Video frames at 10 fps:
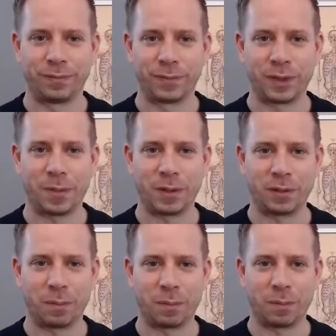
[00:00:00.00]
Something
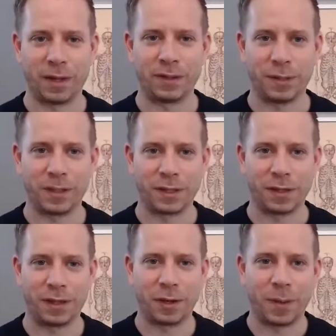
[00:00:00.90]
to play with, something to
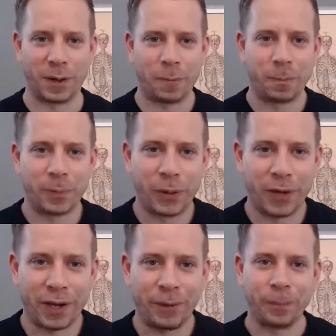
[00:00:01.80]
think about.
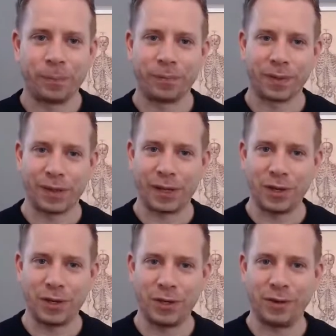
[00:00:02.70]
Okay. Thank
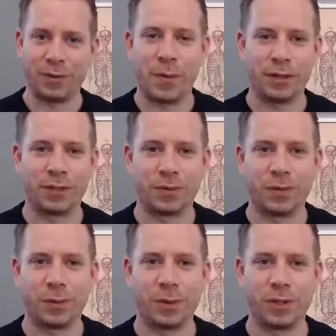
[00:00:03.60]
you very much for
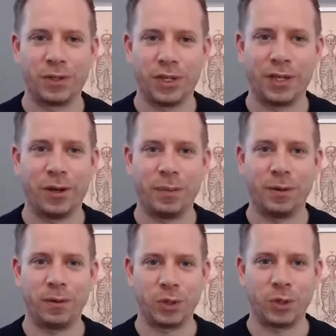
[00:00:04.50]
watching. I hope you
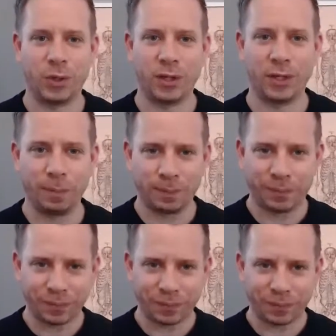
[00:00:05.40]
enjoyed it.
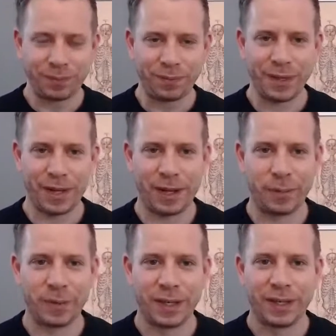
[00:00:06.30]

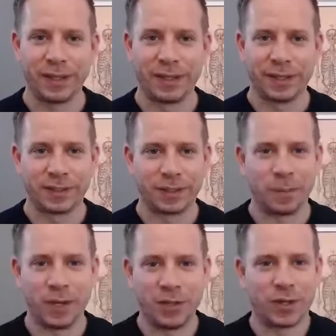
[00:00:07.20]
Some
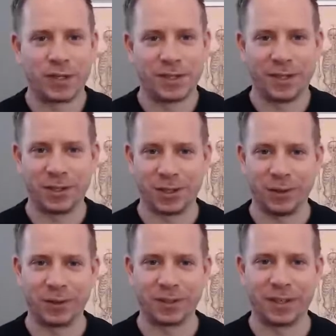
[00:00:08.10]
interesting
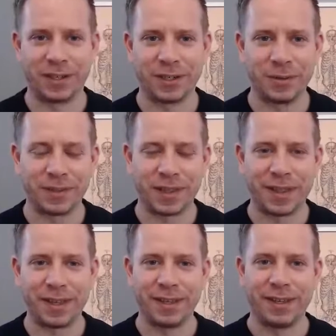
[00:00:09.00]
shoulder circles in there.